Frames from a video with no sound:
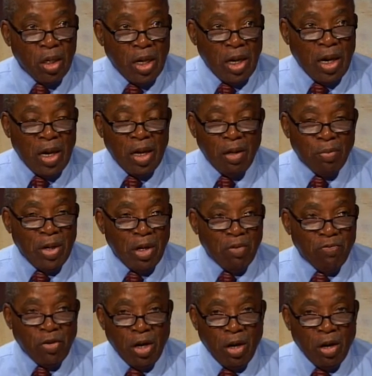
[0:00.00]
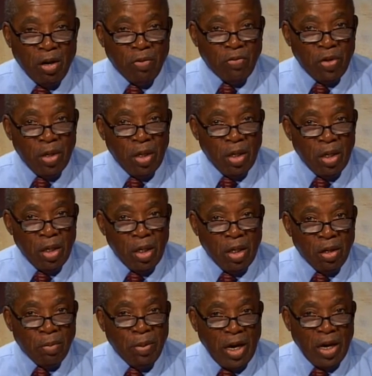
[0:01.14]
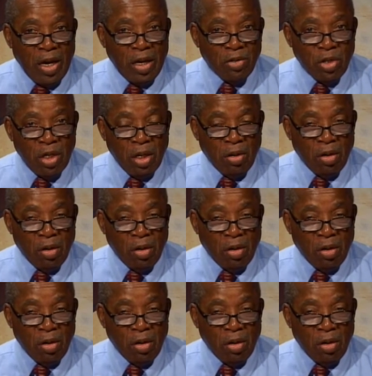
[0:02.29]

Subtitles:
I have been involved in the past